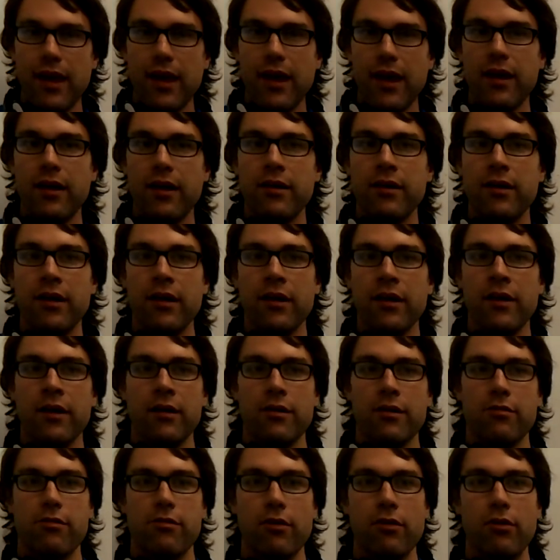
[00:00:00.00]
And
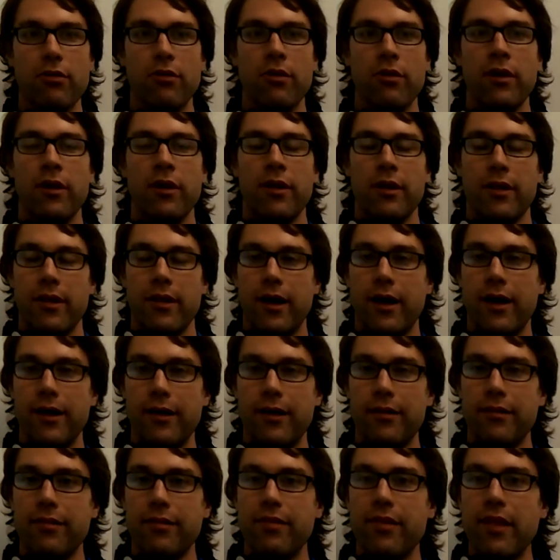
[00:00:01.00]
so
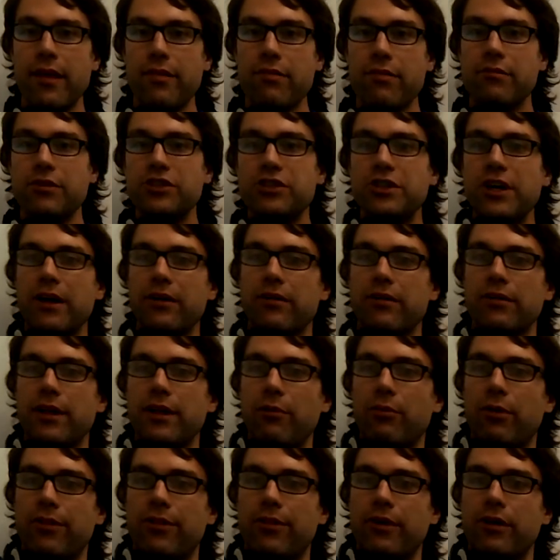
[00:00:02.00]
uh, that's generally
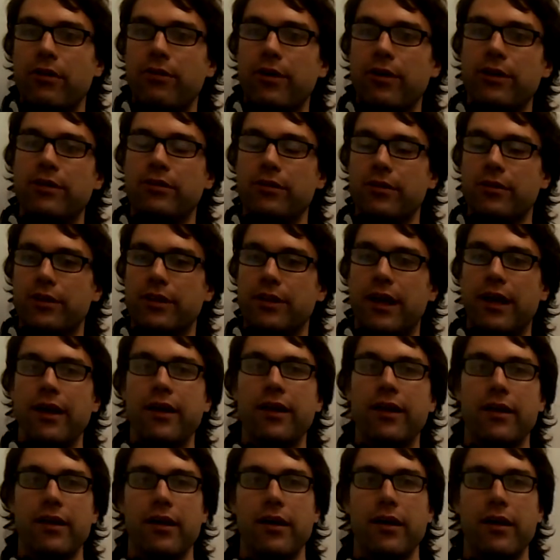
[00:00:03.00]
what they're going to look like.
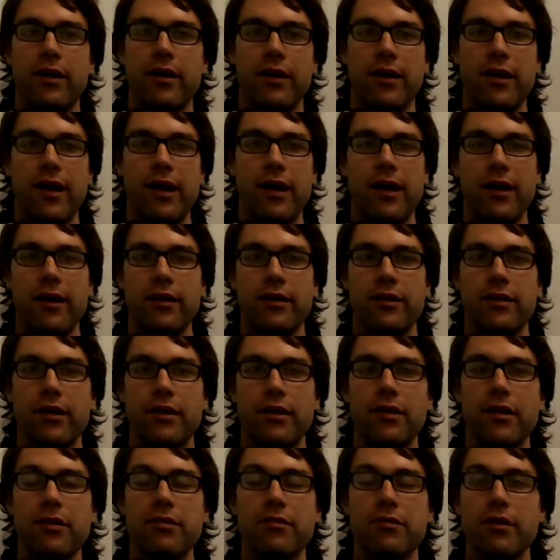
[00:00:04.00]
Uh, and
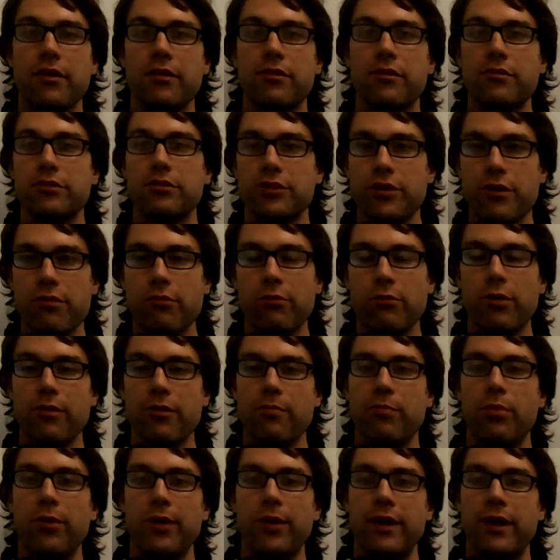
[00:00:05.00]
it's, it's just
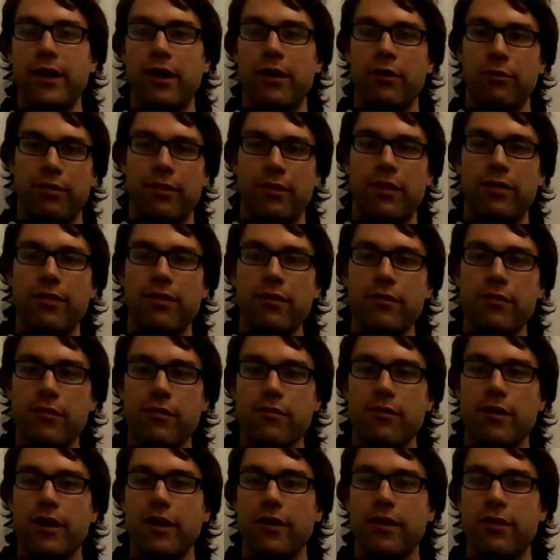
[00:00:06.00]
worth pointing out that this
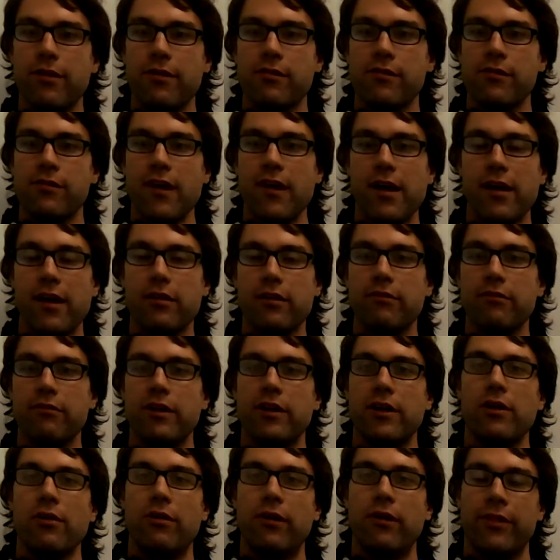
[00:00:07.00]
is kind of the second
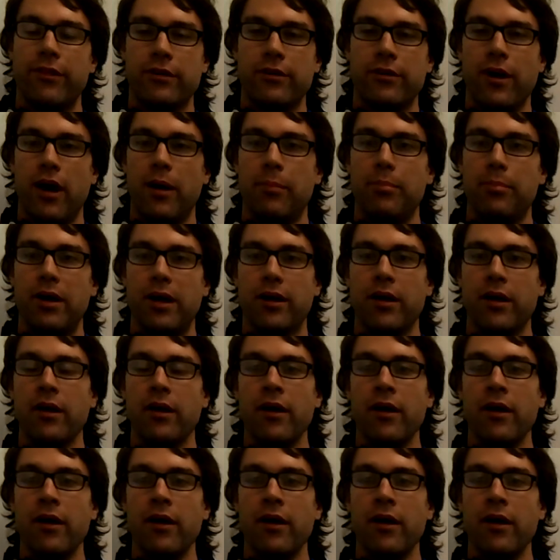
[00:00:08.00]
video on the topic.